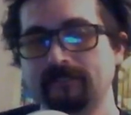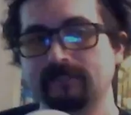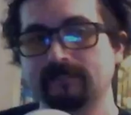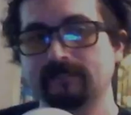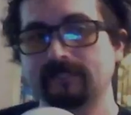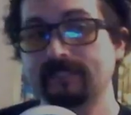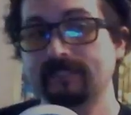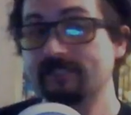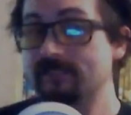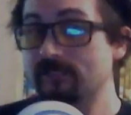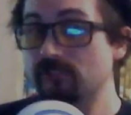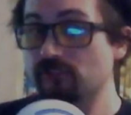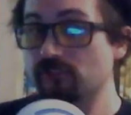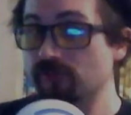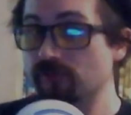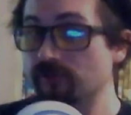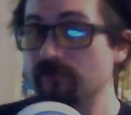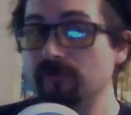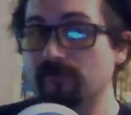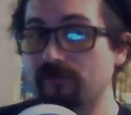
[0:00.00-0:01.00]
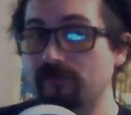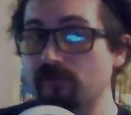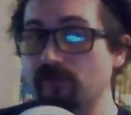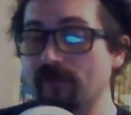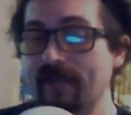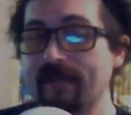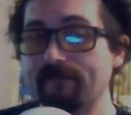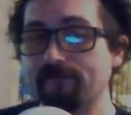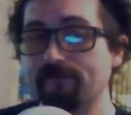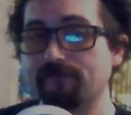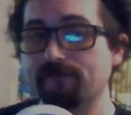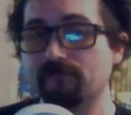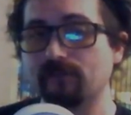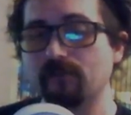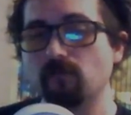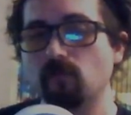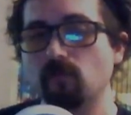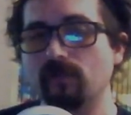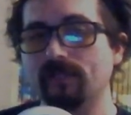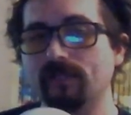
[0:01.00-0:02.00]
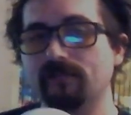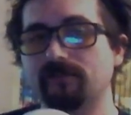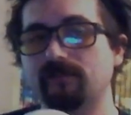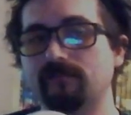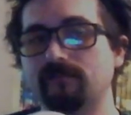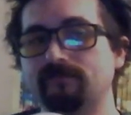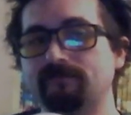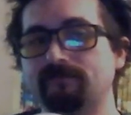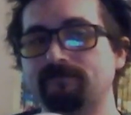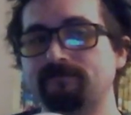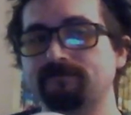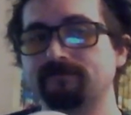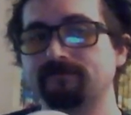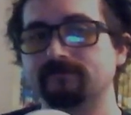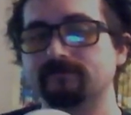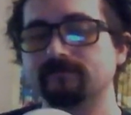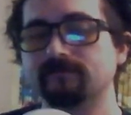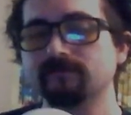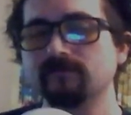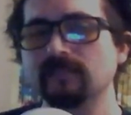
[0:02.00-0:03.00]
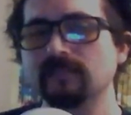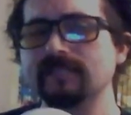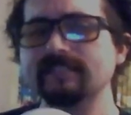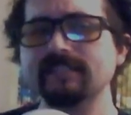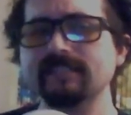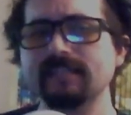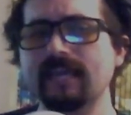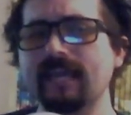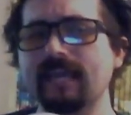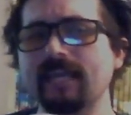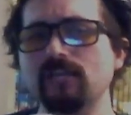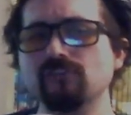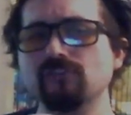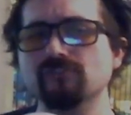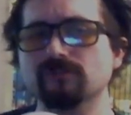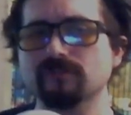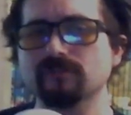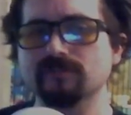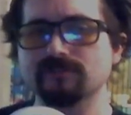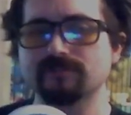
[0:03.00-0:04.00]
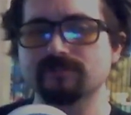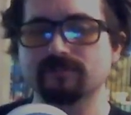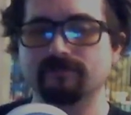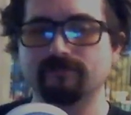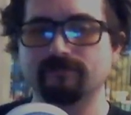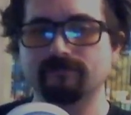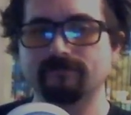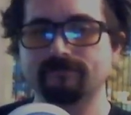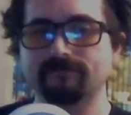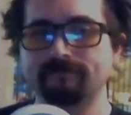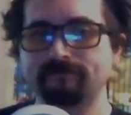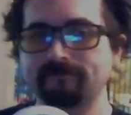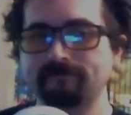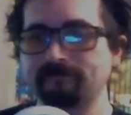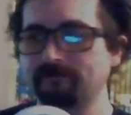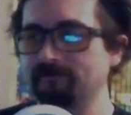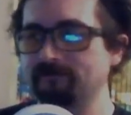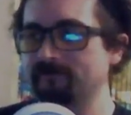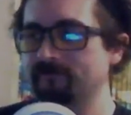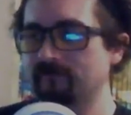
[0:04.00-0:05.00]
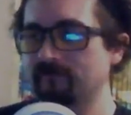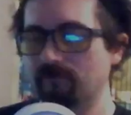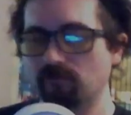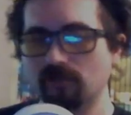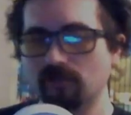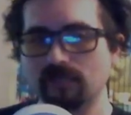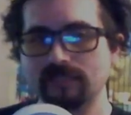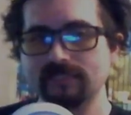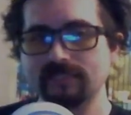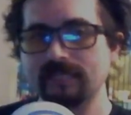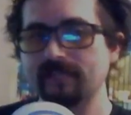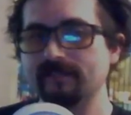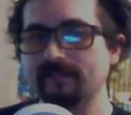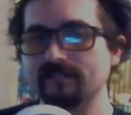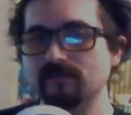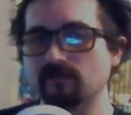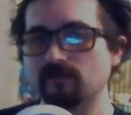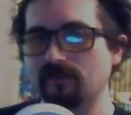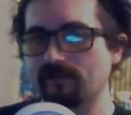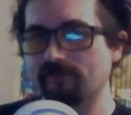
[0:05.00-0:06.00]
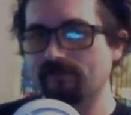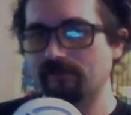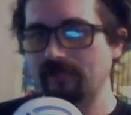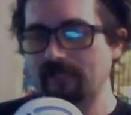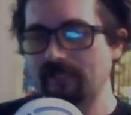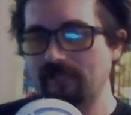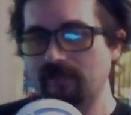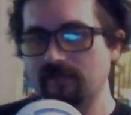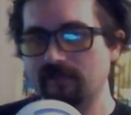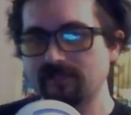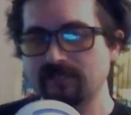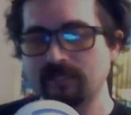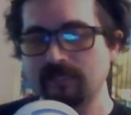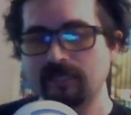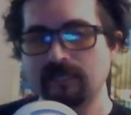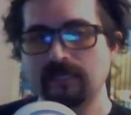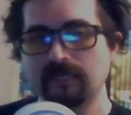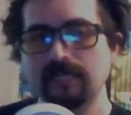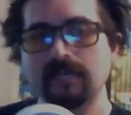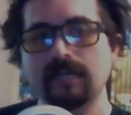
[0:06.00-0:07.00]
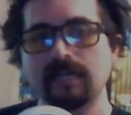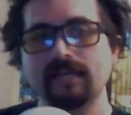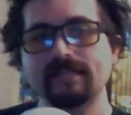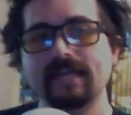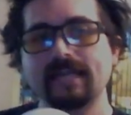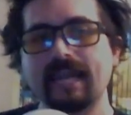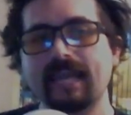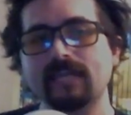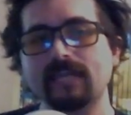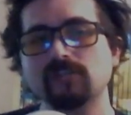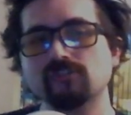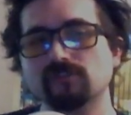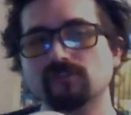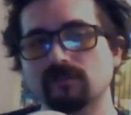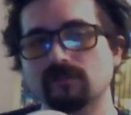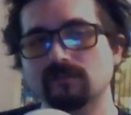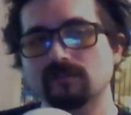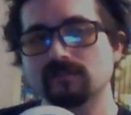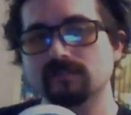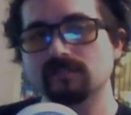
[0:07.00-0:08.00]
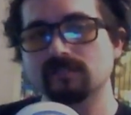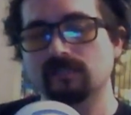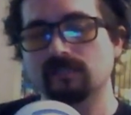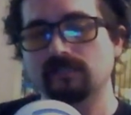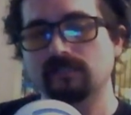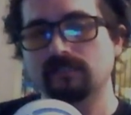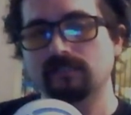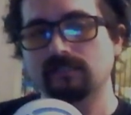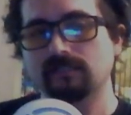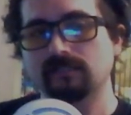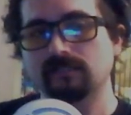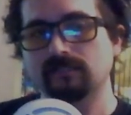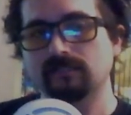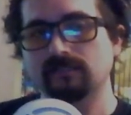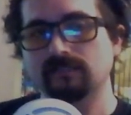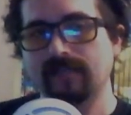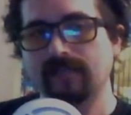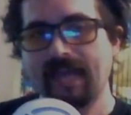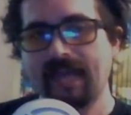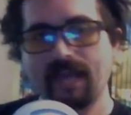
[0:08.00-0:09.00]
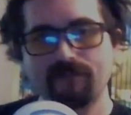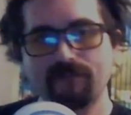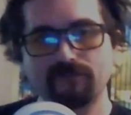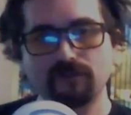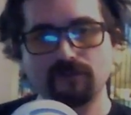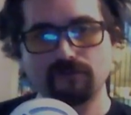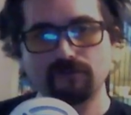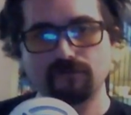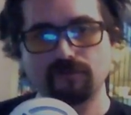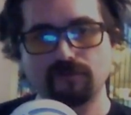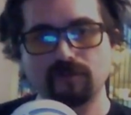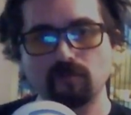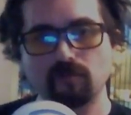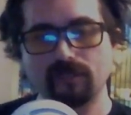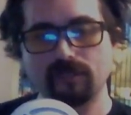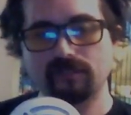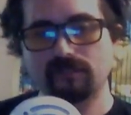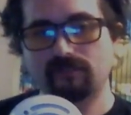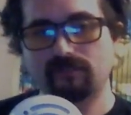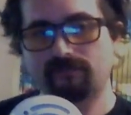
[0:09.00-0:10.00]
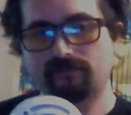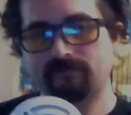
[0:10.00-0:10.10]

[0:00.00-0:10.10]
That's the truth. You have free will. See, the angels, we're going to take this wherever it goes. The angels have no free will.